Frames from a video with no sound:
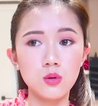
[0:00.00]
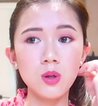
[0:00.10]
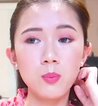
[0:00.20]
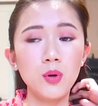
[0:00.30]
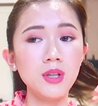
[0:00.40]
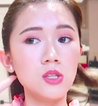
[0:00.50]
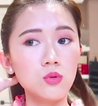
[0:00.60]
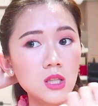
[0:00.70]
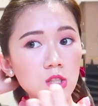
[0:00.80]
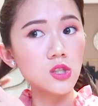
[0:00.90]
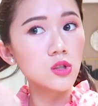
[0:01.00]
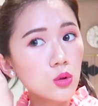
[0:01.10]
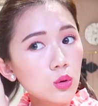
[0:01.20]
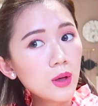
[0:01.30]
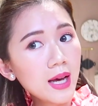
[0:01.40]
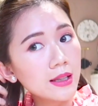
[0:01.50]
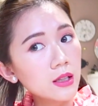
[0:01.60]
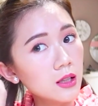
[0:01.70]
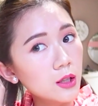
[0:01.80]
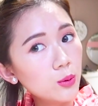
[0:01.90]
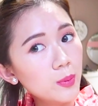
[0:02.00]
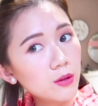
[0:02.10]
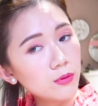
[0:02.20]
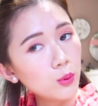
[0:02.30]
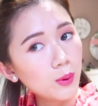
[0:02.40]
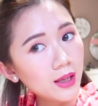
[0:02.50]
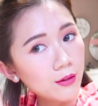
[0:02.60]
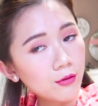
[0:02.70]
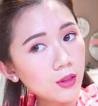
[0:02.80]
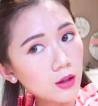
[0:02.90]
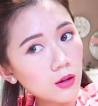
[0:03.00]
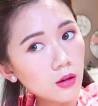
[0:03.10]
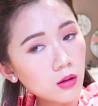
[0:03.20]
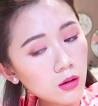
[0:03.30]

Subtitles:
So the point is really just to add a little bit of a wave there.